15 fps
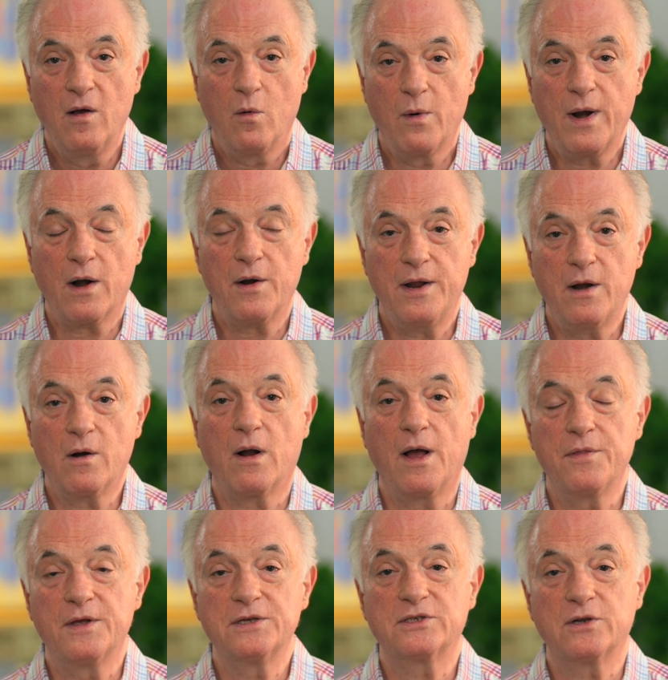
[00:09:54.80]
We are here
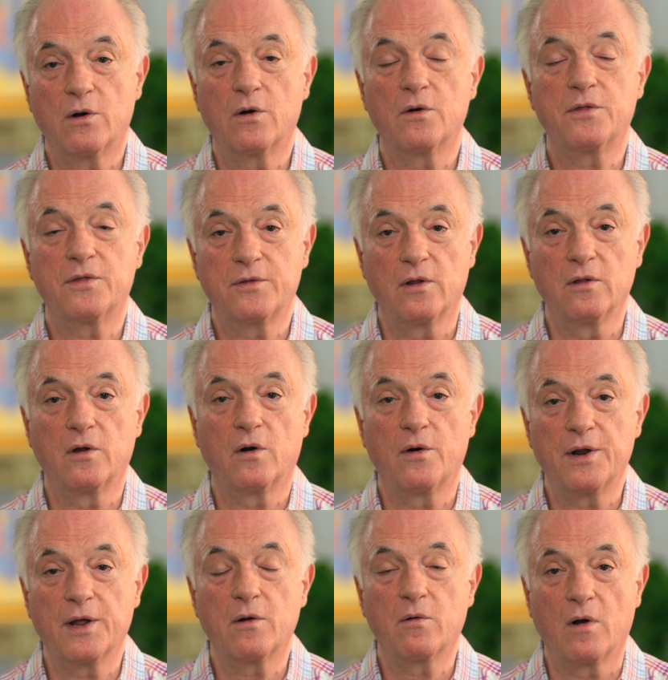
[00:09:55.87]
on this earth to
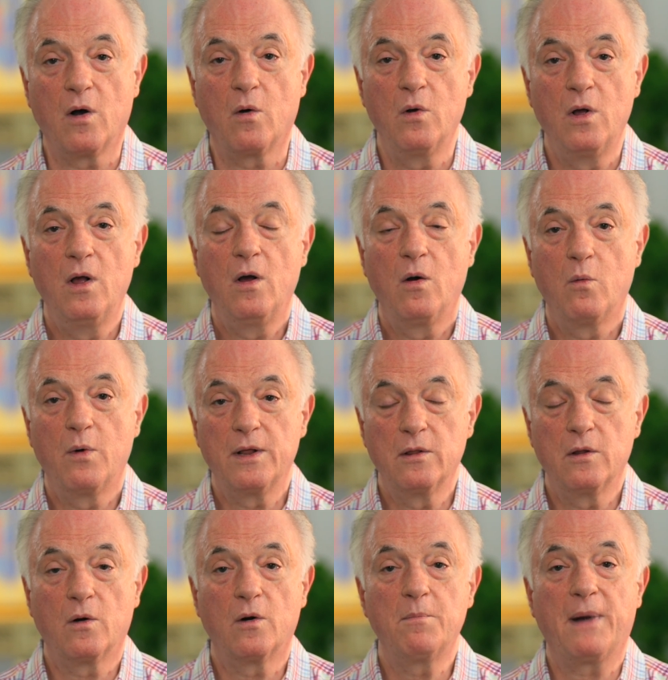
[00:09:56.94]
learn and grow. We
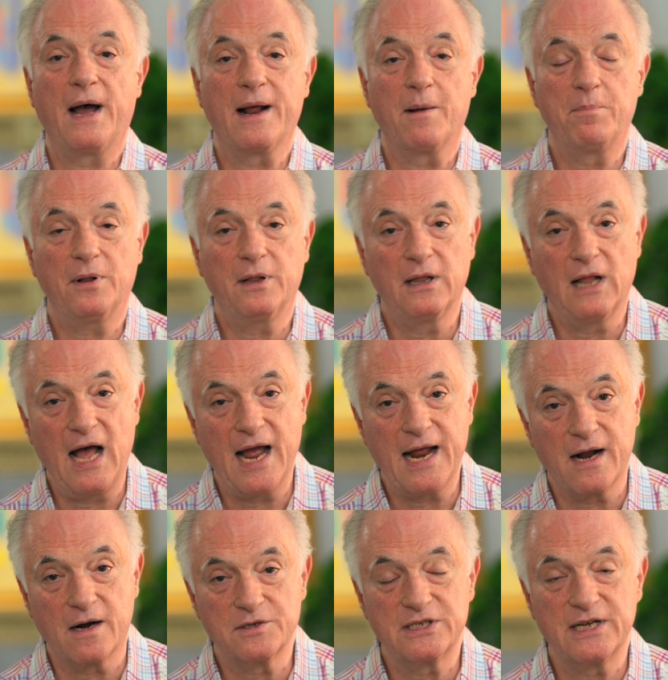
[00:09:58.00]
learn by
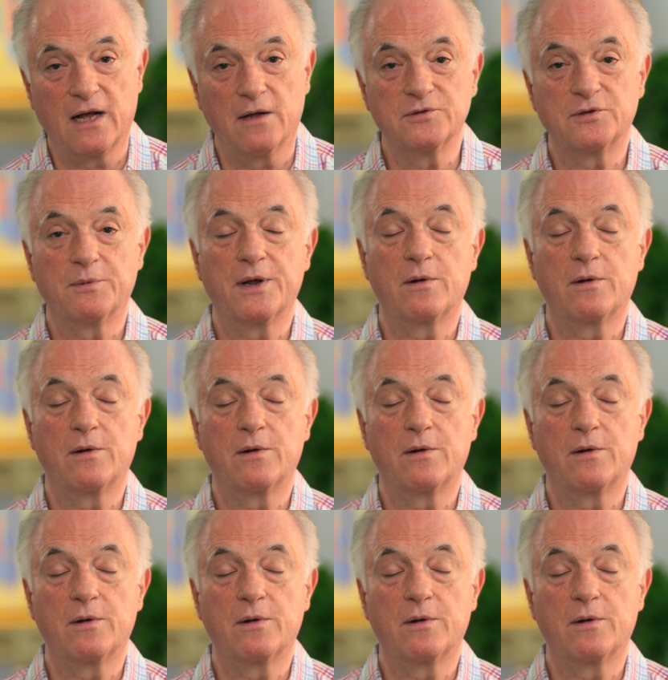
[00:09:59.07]
applying ourselves.